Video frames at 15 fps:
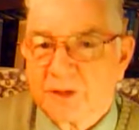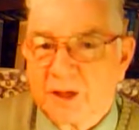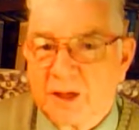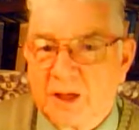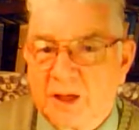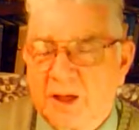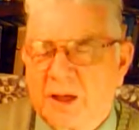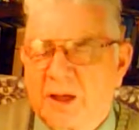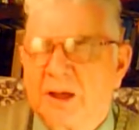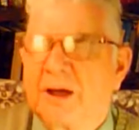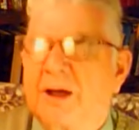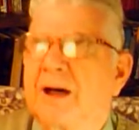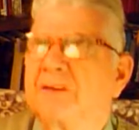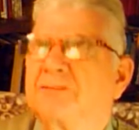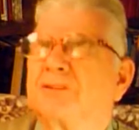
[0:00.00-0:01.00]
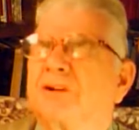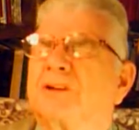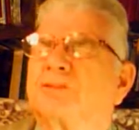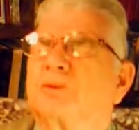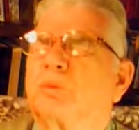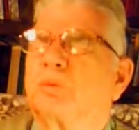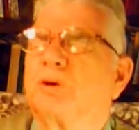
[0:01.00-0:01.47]
I
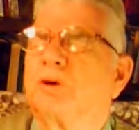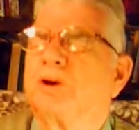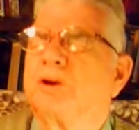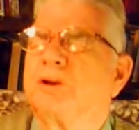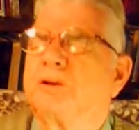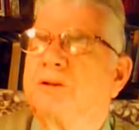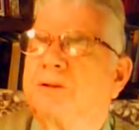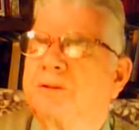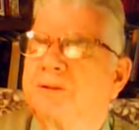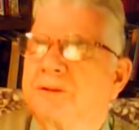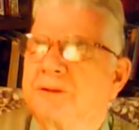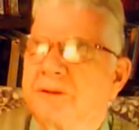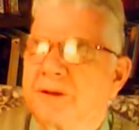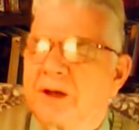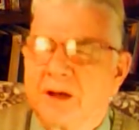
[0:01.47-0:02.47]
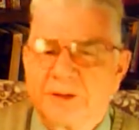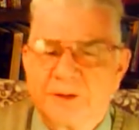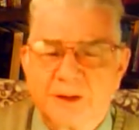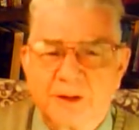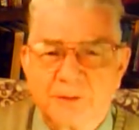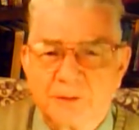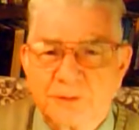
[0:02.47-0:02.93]
forgot the word,
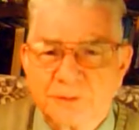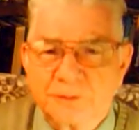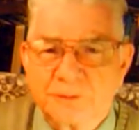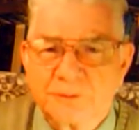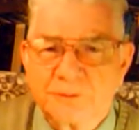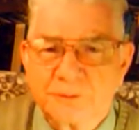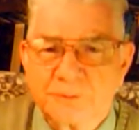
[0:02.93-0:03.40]
unerrant,